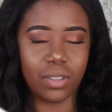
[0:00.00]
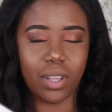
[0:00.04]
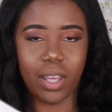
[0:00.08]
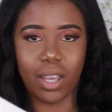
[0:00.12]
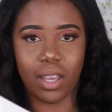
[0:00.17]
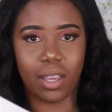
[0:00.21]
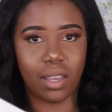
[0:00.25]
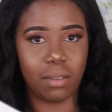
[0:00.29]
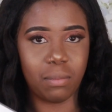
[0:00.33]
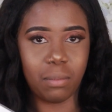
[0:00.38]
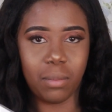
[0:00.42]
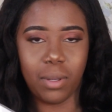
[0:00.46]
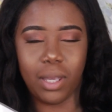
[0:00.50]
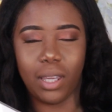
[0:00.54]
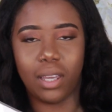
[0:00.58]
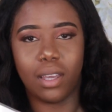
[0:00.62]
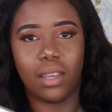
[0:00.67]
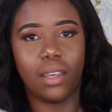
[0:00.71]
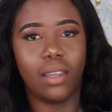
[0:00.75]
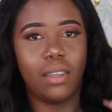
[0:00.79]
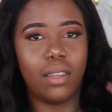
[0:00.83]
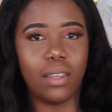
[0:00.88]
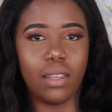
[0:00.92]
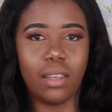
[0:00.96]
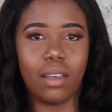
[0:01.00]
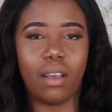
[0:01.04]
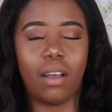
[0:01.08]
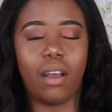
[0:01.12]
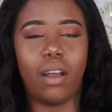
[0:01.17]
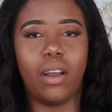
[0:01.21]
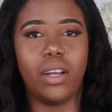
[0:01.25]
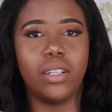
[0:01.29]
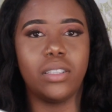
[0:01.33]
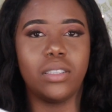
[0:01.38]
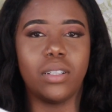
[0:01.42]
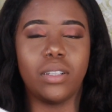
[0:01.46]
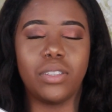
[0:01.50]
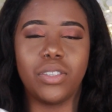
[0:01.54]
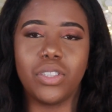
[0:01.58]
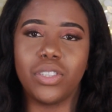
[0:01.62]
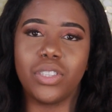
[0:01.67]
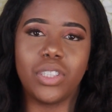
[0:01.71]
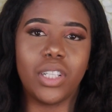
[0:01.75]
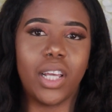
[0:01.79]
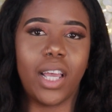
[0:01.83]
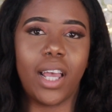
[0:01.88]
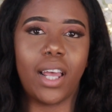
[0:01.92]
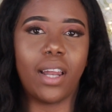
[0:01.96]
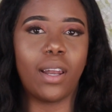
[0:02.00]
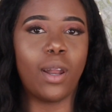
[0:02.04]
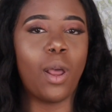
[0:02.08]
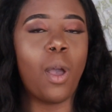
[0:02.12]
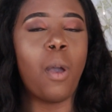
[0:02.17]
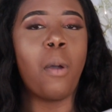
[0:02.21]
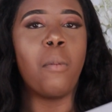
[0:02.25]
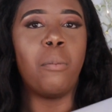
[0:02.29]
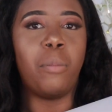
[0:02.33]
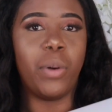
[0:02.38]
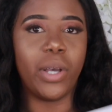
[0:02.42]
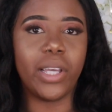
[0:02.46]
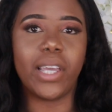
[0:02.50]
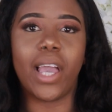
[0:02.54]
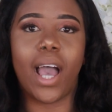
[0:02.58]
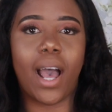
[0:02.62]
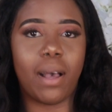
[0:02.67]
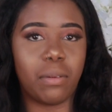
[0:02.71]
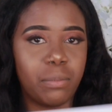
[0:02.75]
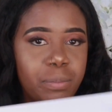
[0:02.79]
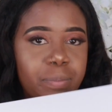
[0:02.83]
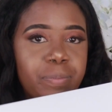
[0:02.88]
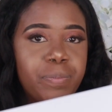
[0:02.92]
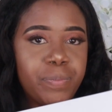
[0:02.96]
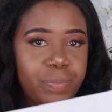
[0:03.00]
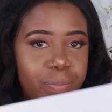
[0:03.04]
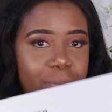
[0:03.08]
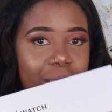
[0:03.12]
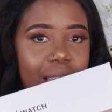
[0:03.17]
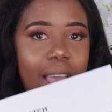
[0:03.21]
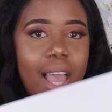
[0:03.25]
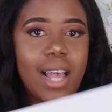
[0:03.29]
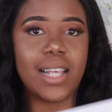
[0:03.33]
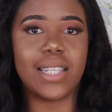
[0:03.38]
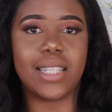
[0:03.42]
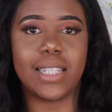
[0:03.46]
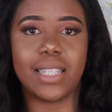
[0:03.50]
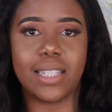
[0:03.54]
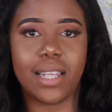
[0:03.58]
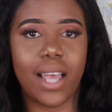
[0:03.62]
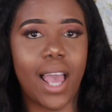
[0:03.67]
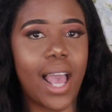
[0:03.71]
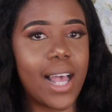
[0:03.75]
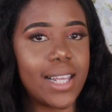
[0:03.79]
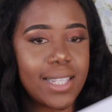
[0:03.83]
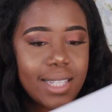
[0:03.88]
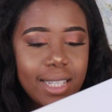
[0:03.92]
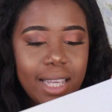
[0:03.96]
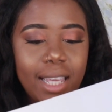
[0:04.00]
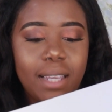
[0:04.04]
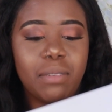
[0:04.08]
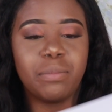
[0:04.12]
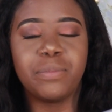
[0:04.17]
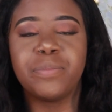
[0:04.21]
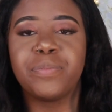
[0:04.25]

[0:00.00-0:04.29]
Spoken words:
that can be hard to understand. But yeah, SE.